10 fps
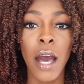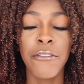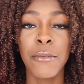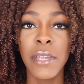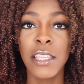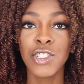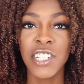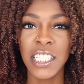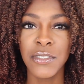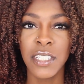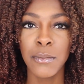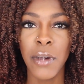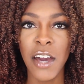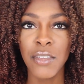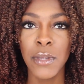For me, the transfer didn't
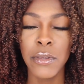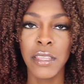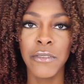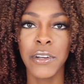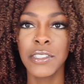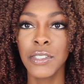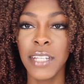bother me within the first